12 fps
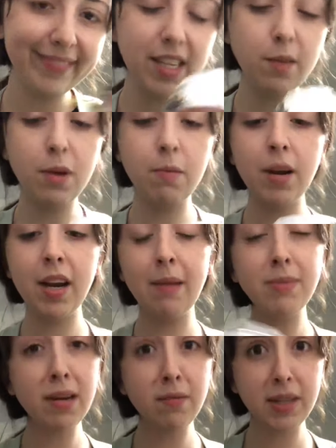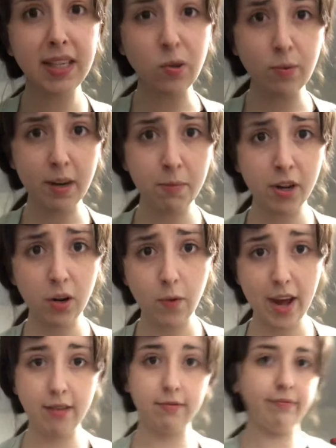This is my bread. I'm done with it, so I'm gonna put it
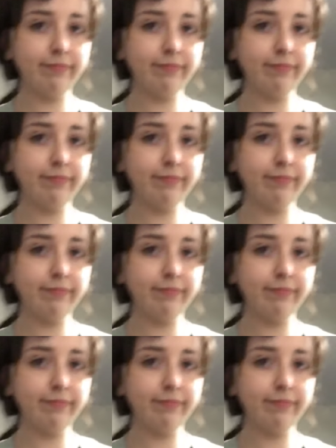away.